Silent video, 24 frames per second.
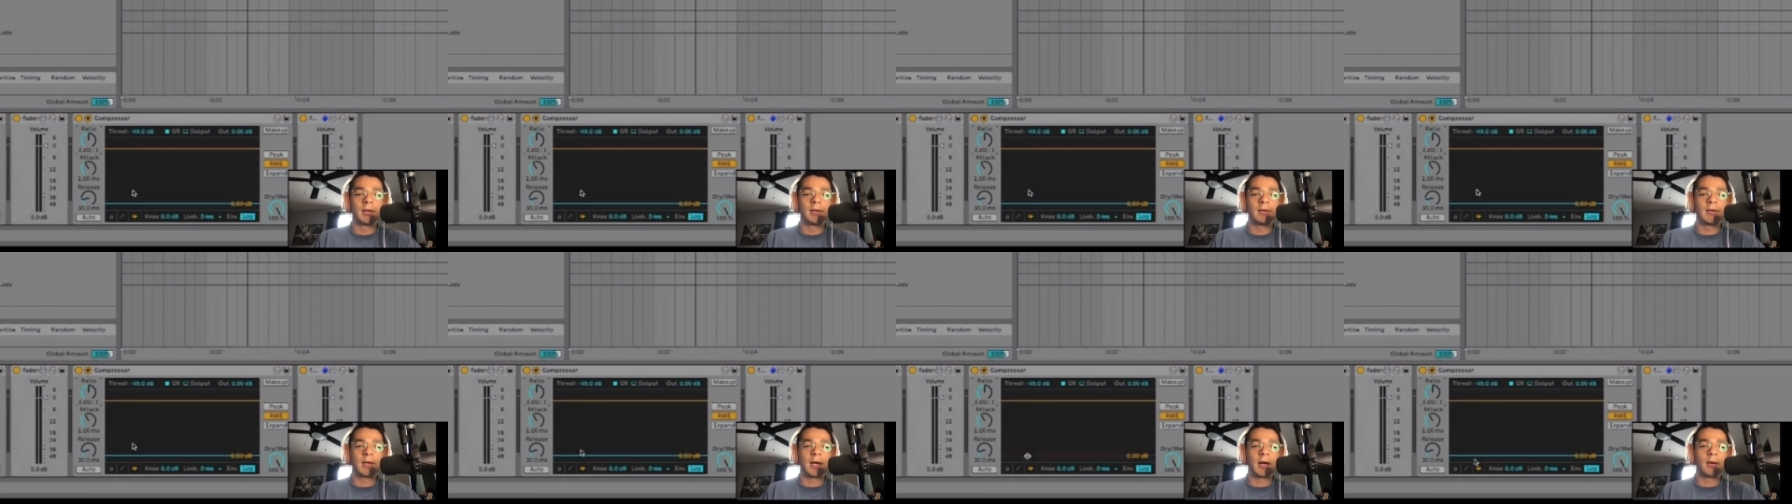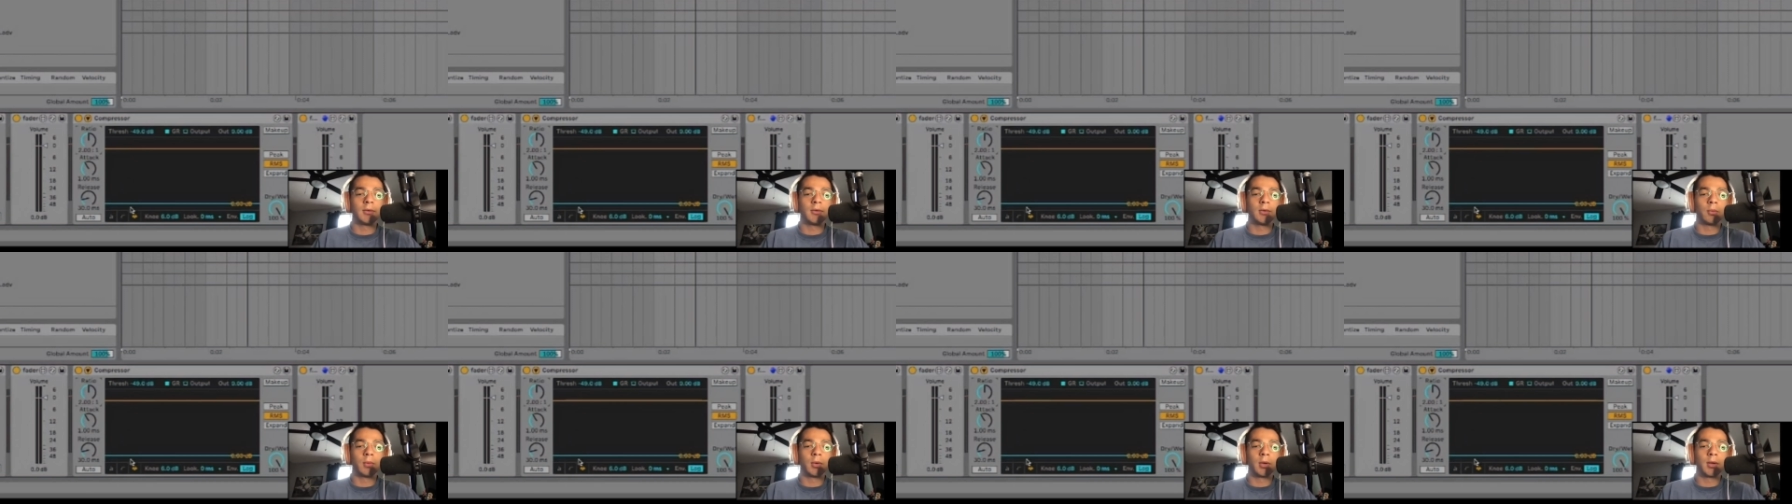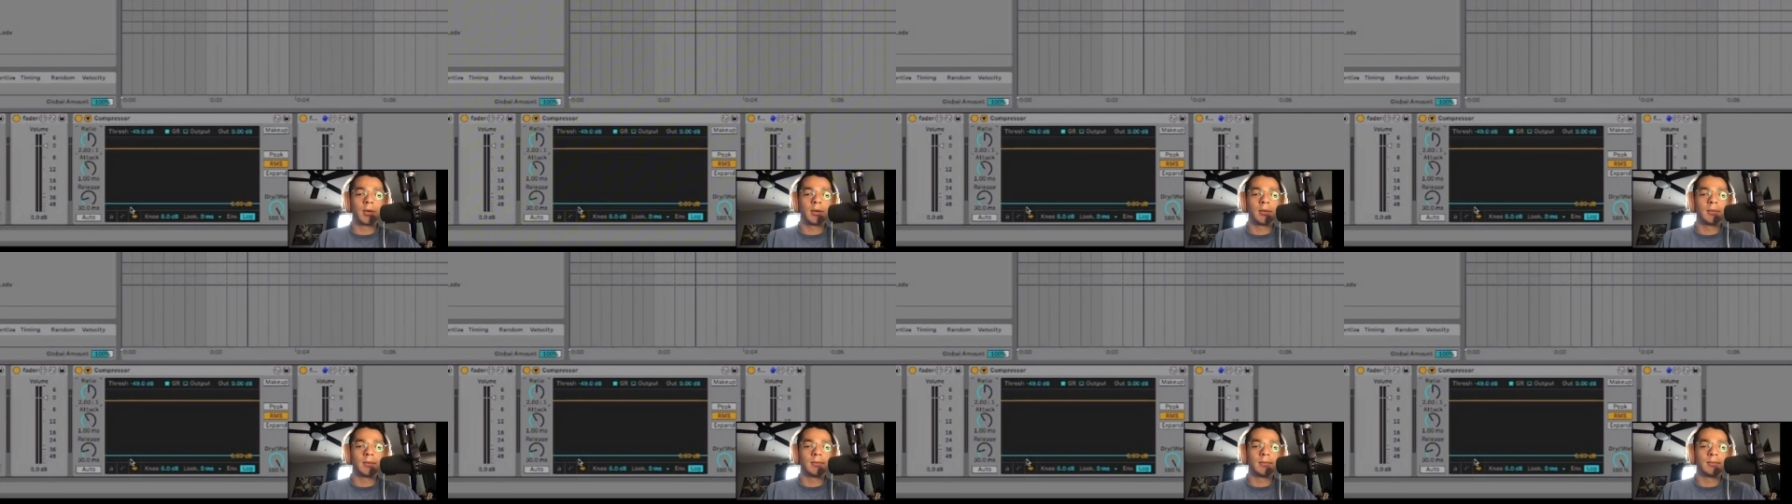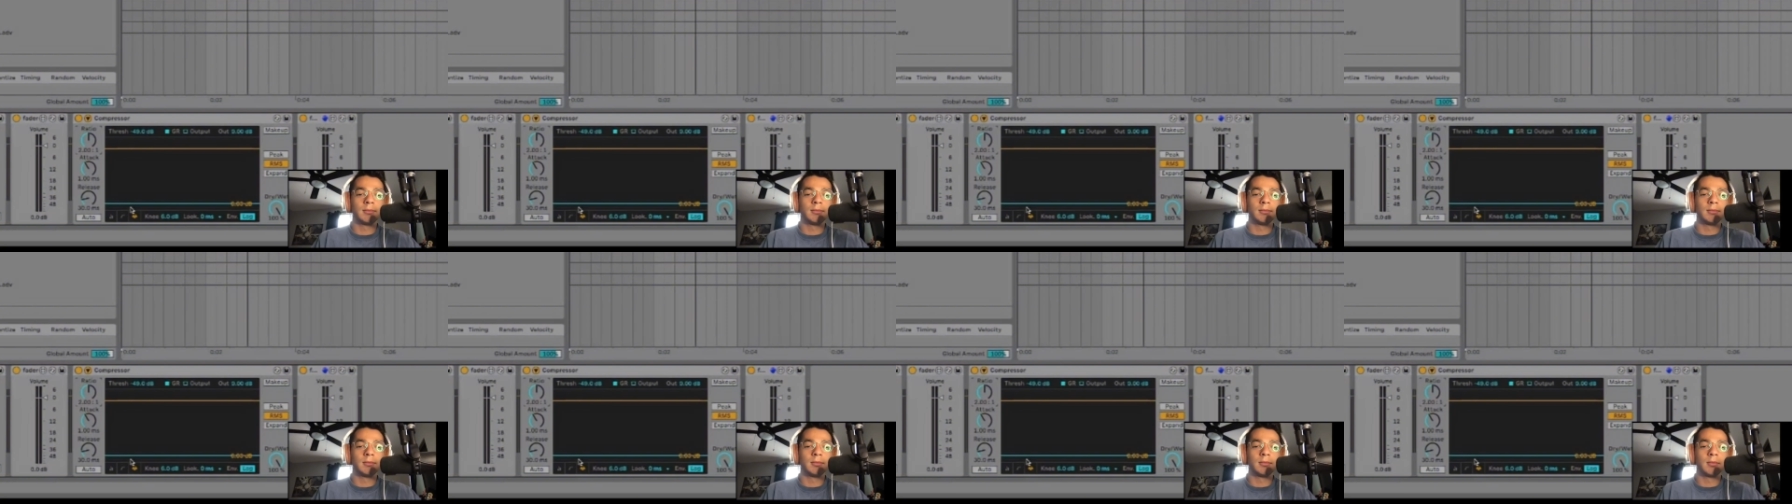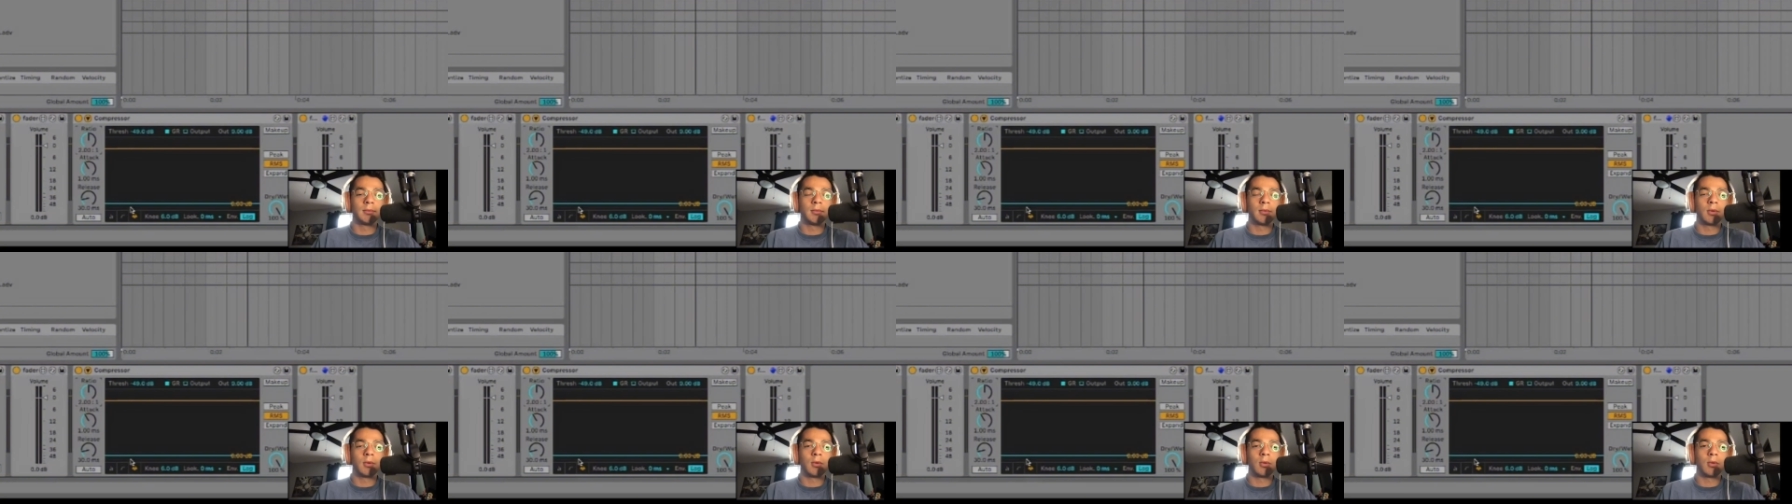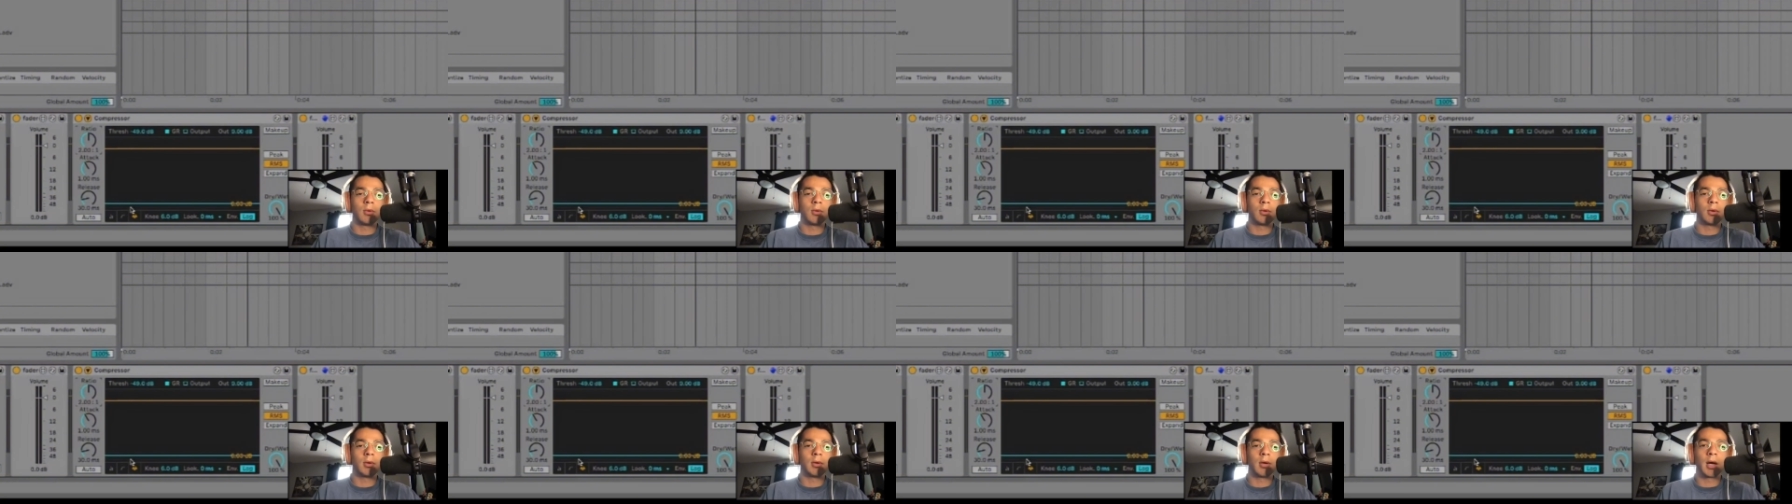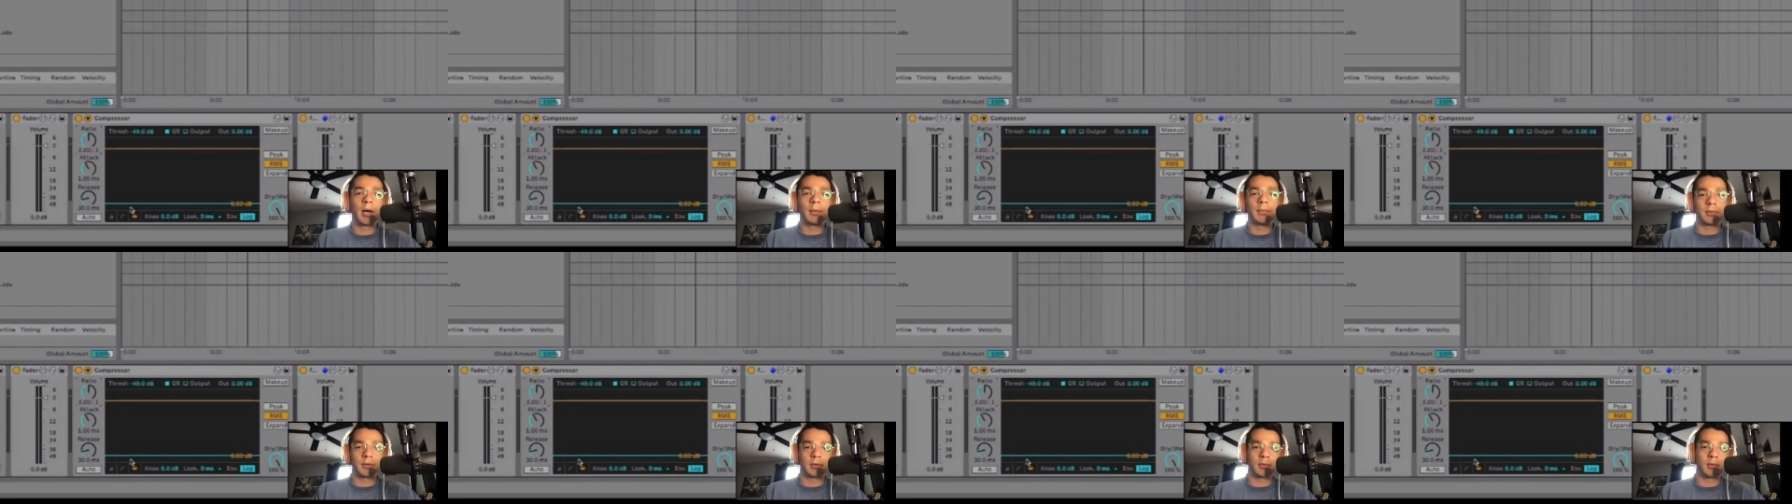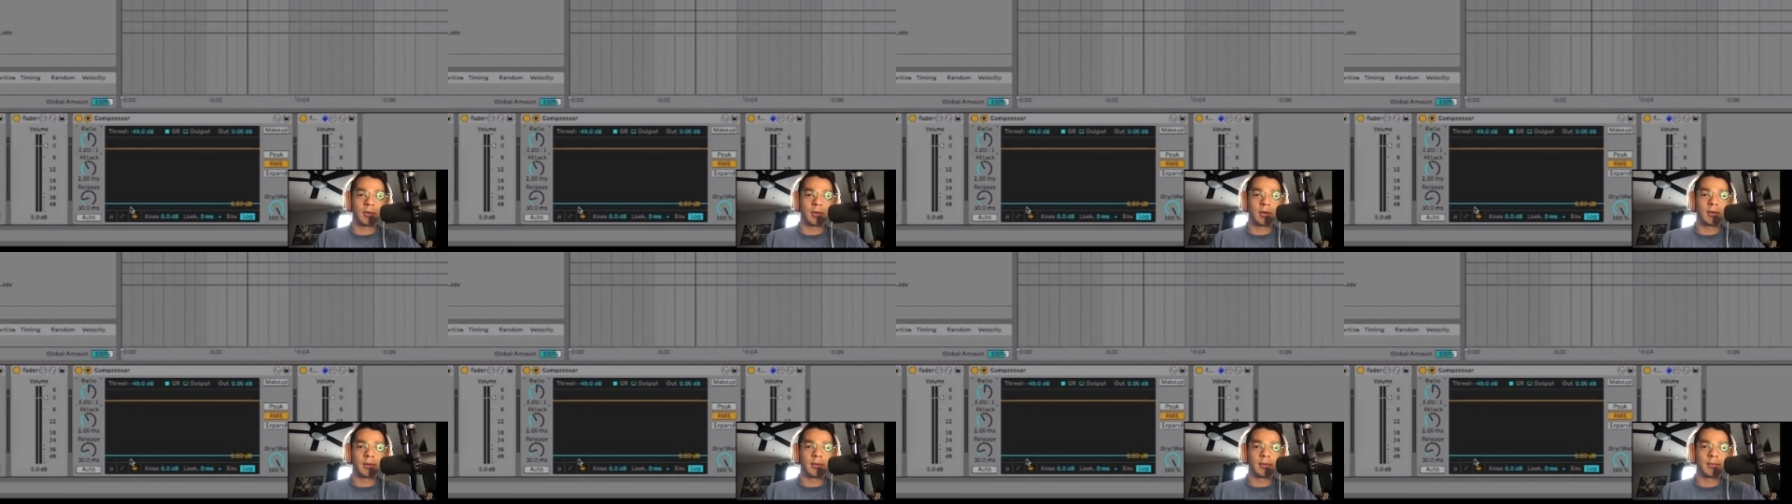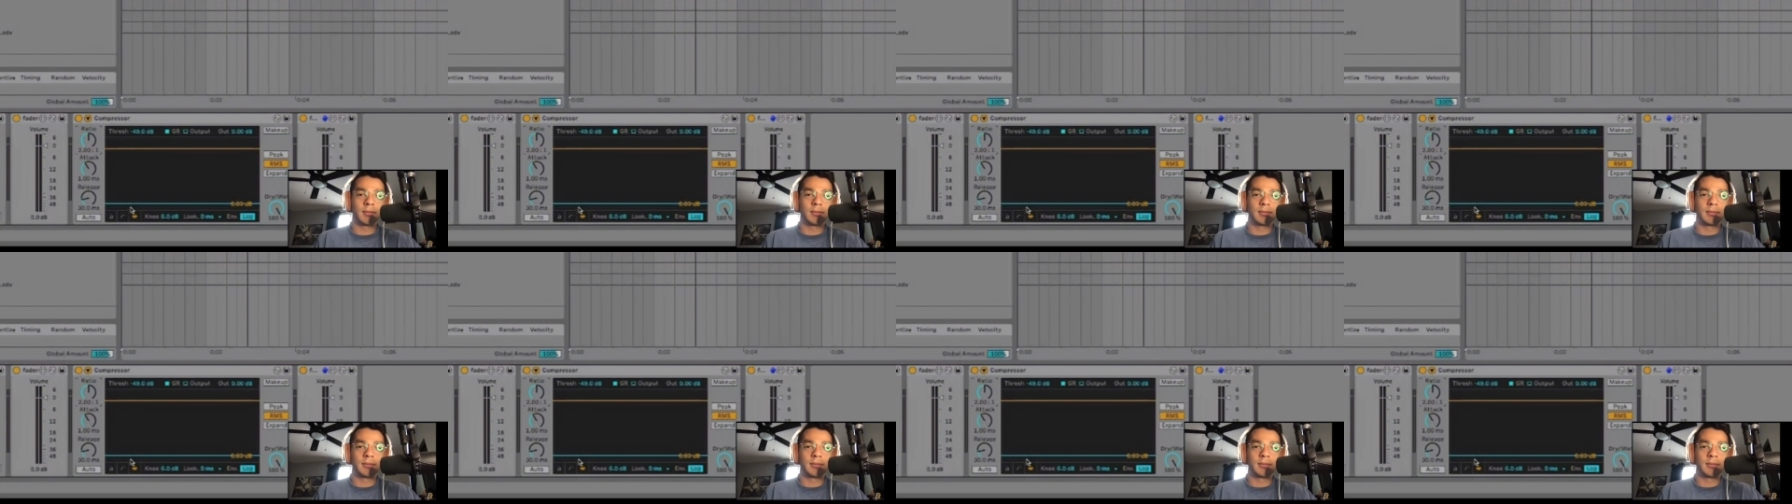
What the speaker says: down to 1 or up to 1.